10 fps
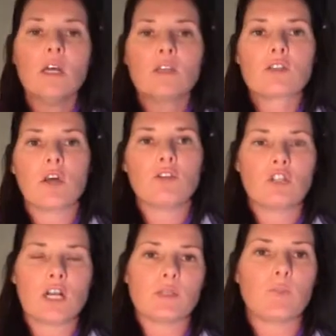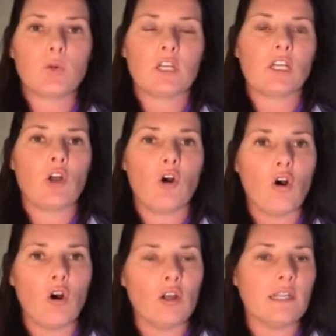So just putting it
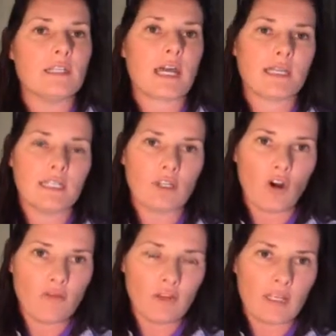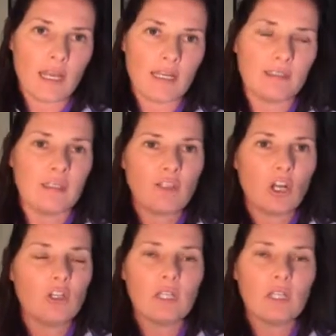on and taking it off again and, you know,